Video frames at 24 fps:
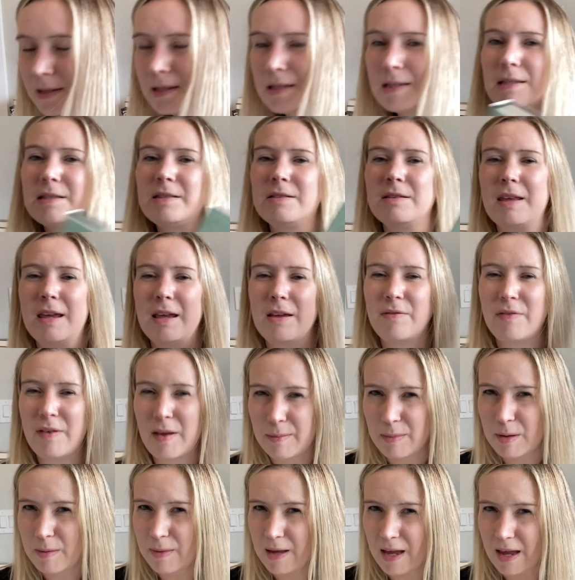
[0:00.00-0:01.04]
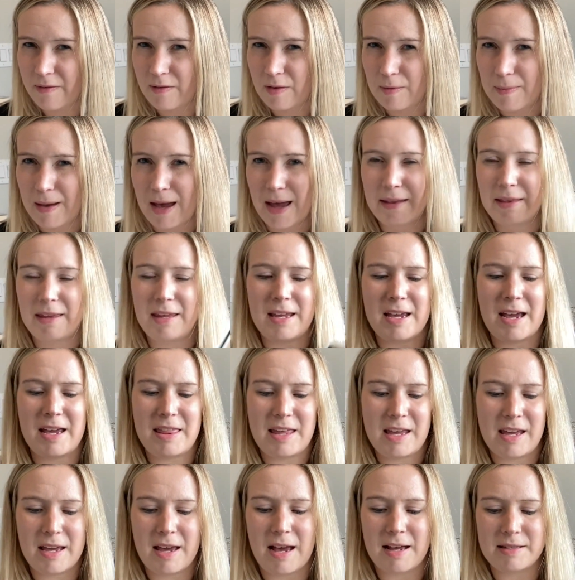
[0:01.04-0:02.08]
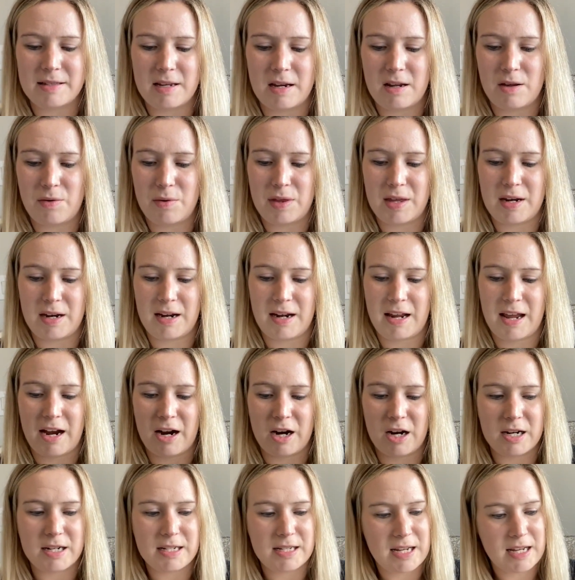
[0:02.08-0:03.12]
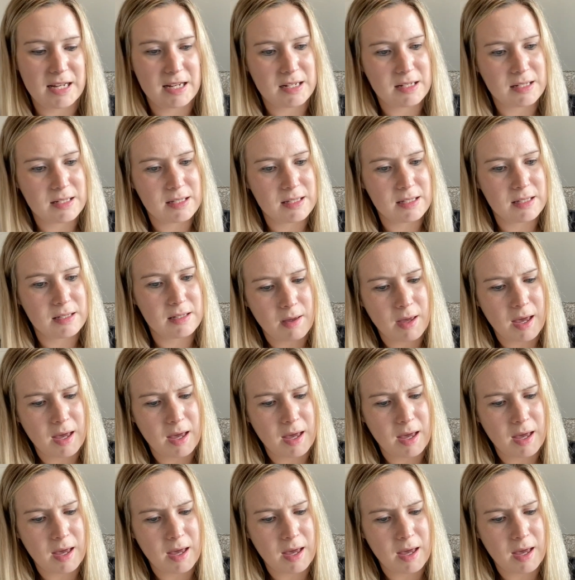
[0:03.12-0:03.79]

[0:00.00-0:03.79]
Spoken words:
is like family behaving badly. I think it has to deal with an inheritance.